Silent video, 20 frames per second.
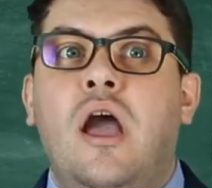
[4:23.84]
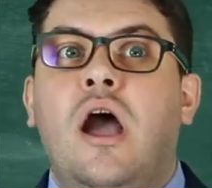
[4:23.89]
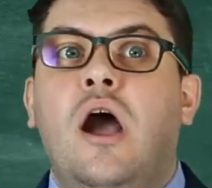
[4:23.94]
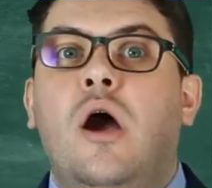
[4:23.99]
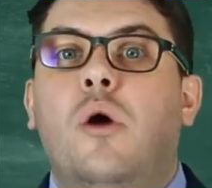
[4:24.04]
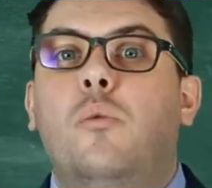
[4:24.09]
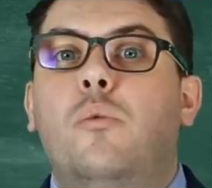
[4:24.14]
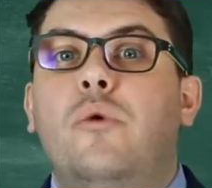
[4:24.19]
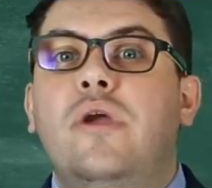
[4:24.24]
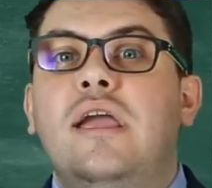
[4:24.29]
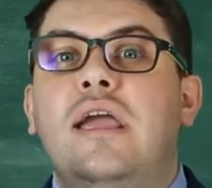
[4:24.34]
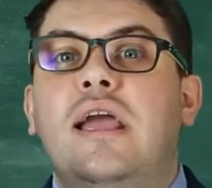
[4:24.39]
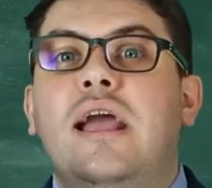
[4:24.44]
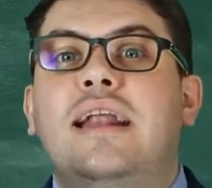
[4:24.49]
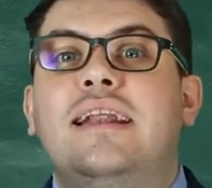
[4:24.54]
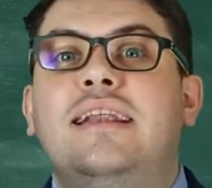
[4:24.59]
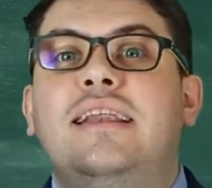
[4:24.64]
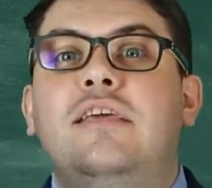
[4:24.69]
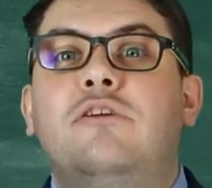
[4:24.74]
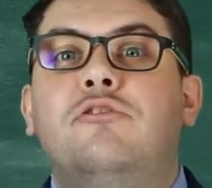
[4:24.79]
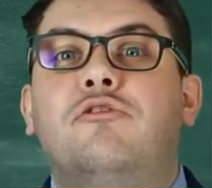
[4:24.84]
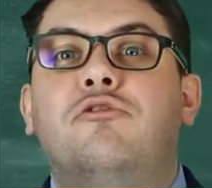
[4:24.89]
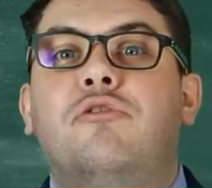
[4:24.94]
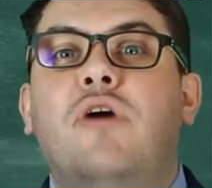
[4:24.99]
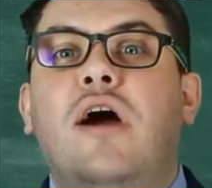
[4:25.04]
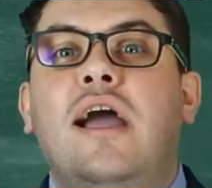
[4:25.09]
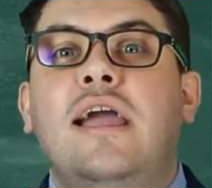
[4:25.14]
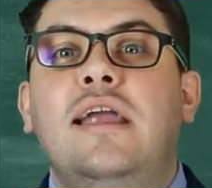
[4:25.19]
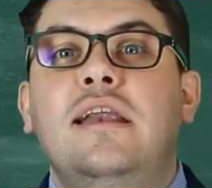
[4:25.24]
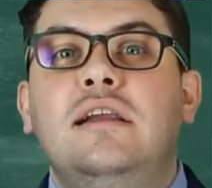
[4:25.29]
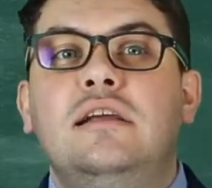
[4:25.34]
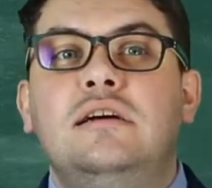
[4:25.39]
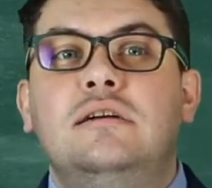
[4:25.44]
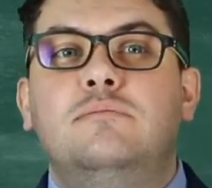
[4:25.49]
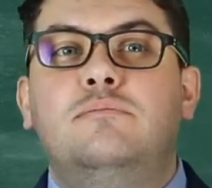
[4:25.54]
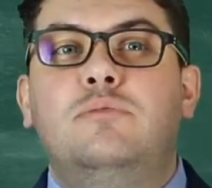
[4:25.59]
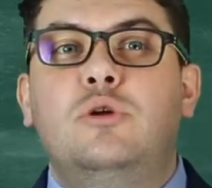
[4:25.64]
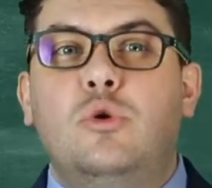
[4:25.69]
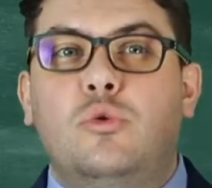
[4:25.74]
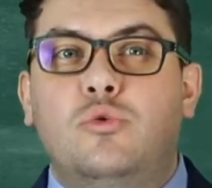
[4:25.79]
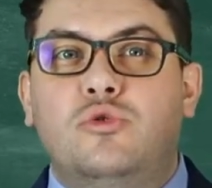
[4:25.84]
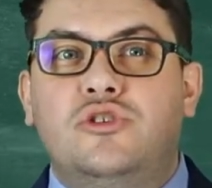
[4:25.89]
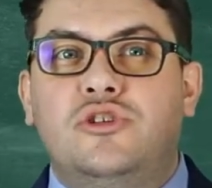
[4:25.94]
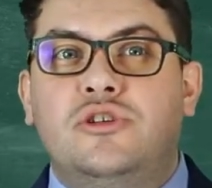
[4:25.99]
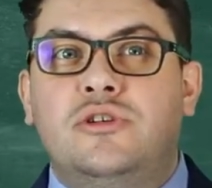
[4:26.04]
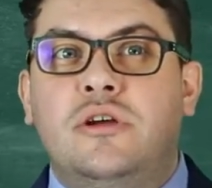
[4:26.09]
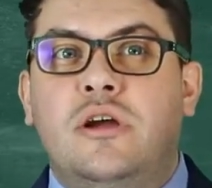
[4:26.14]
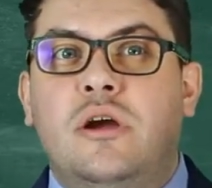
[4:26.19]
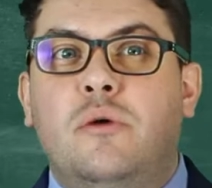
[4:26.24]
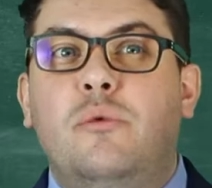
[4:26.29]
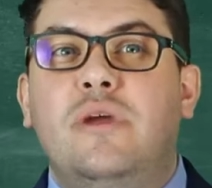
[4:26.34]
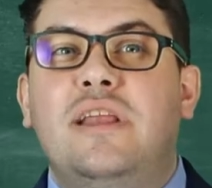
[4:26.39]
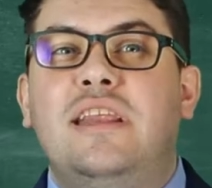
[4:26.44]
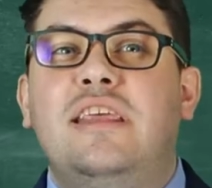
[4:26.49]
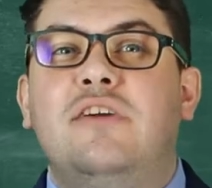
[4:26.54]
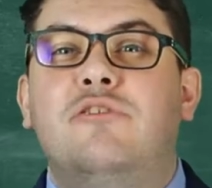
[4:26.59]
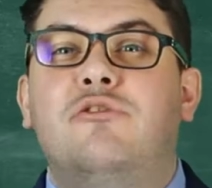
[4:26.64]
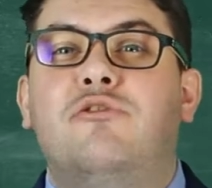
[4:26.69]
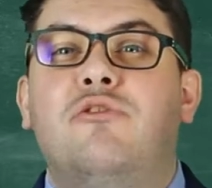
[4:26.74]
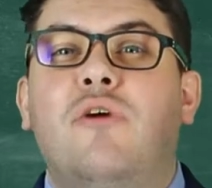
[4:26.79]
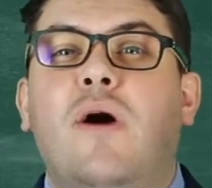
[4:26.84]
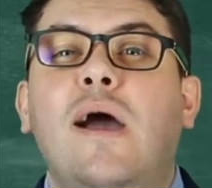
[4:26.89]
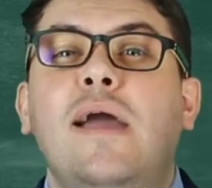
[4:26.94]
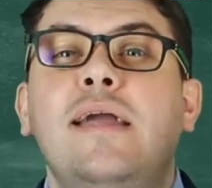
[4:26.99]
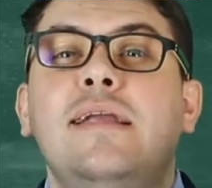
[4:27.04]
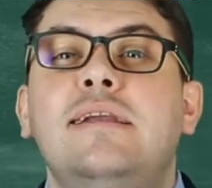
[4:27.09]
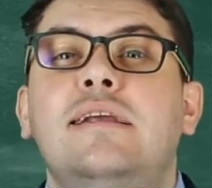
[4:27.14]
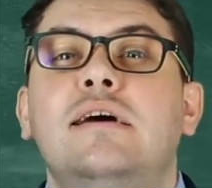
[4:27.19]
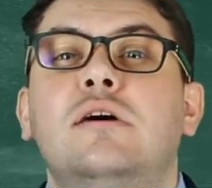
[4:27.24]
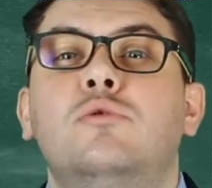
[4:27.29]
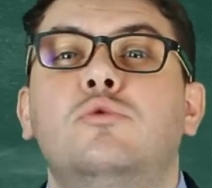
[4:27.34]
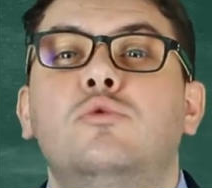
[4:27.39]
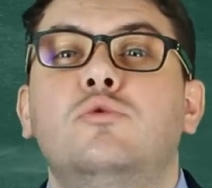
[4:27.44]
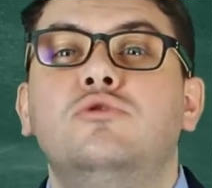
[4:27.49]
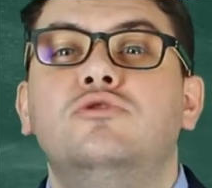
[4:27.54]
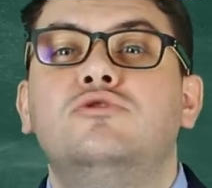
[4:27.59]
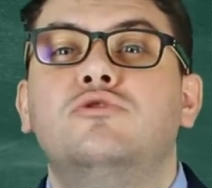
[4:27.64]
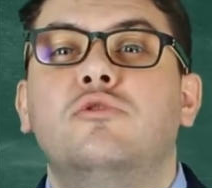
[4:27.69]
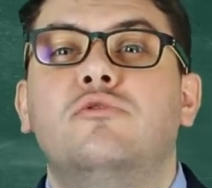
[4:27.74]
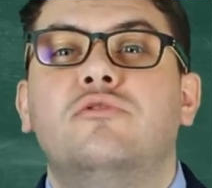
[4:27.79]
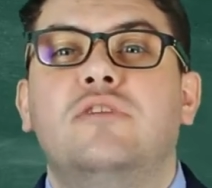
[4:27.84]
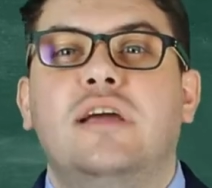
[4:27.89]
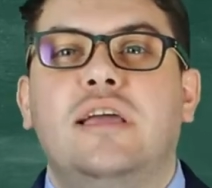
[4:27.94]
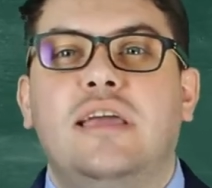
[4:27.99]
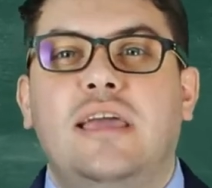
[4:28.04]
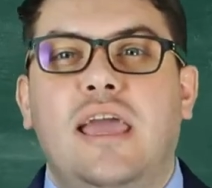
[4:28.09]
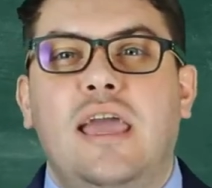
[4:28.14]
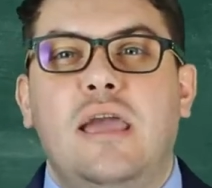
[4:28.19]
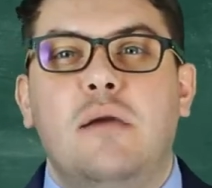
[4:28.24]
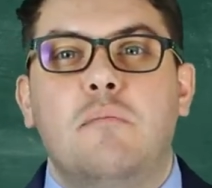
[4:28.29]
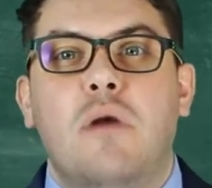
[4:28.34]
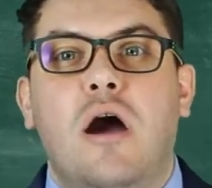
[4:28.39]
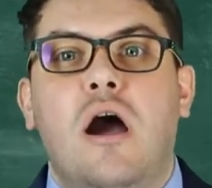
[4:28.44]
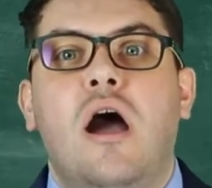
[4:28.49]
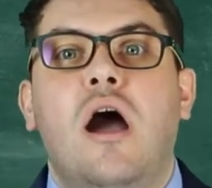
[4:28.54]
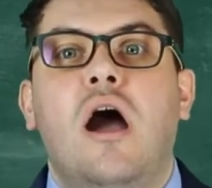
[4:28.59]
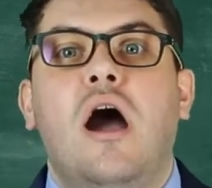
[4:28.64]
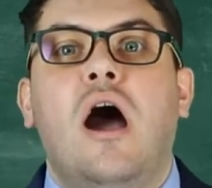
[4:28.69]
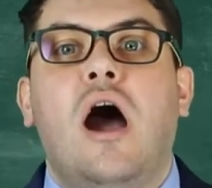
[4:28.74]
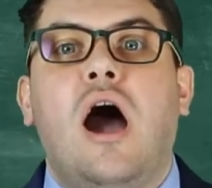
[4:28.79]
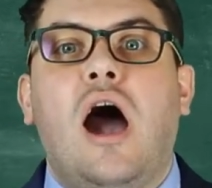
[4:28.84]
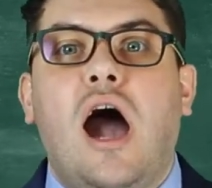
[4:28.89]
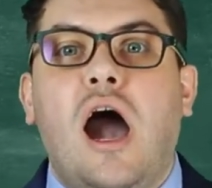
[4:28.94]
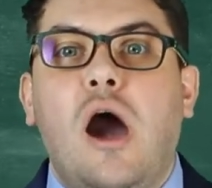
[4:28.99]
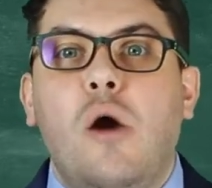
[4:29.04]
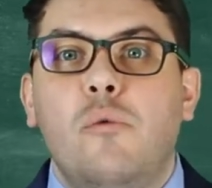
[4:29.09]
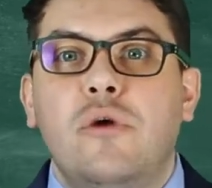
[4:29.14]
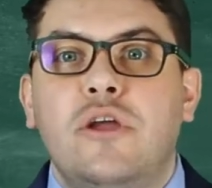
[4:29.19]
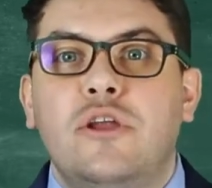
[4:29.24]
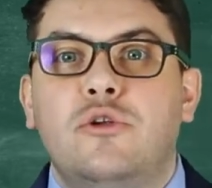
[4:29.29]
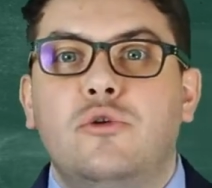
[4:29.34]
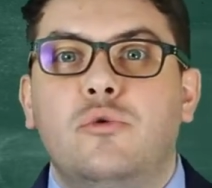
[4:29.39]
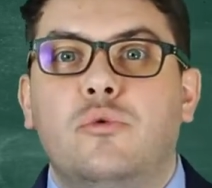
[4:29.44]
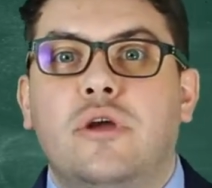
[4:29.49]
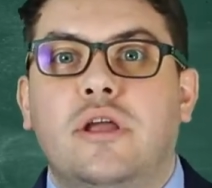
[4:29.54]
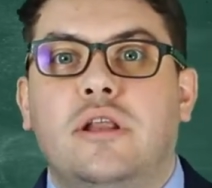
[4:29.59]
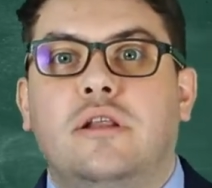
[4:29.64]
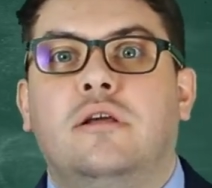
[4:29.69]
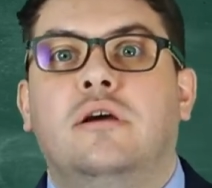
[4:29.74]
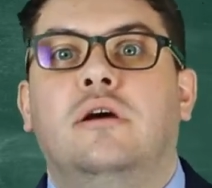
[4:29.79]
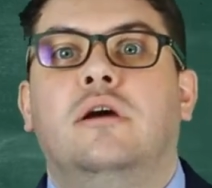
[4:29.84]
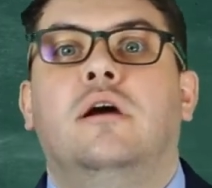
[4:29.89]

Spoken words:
we define the approach, we define the rules of the game, how we do it,